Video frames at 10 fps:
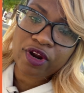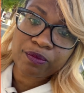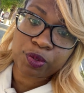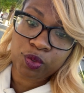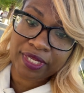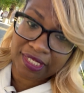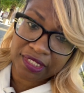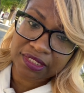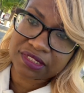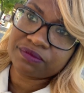
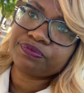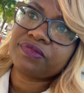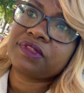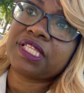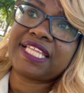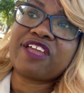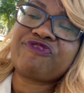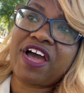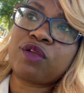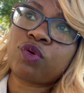employees that they
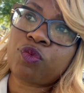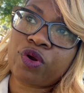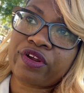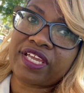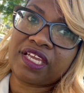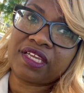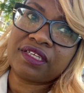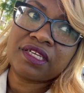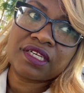found were working